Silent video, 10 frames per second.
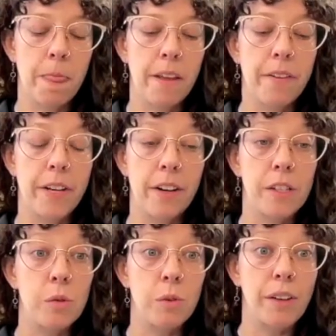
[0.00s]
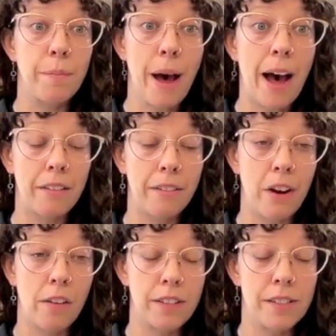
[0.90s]
If it hurts really badly,
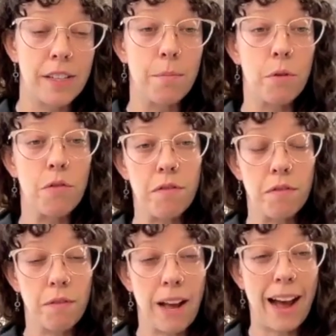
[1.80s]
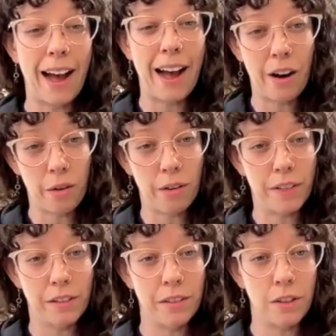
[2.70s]
obviously move out of
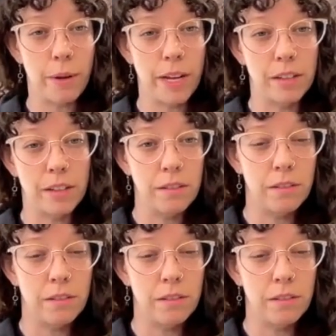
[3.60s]
it a little bit.